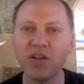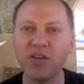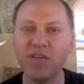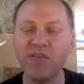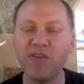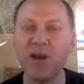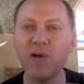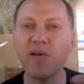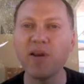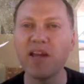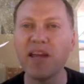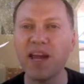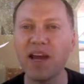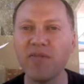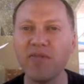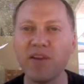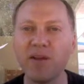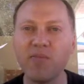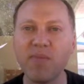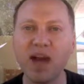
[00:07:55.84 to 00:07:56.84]
very
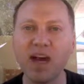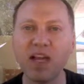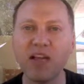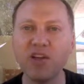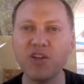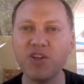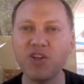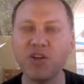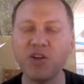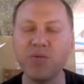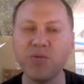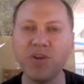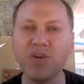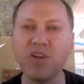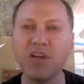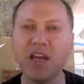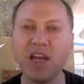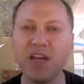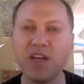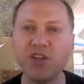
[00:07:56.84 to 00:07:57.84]
carefully managed
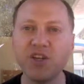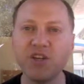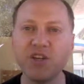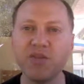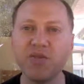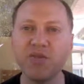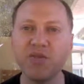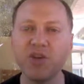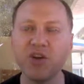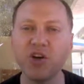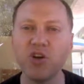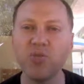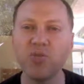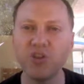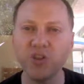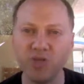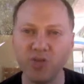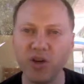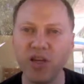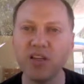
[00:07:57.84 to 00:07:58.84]
communication flow
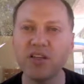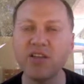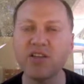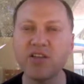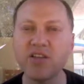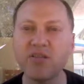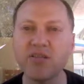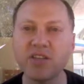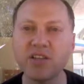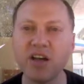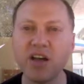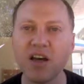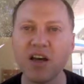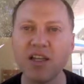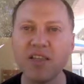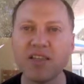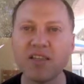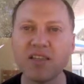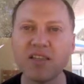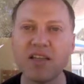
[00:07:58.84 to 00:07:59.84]
between the two
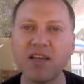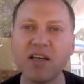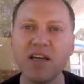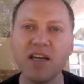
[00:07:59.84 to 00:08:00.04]
sides,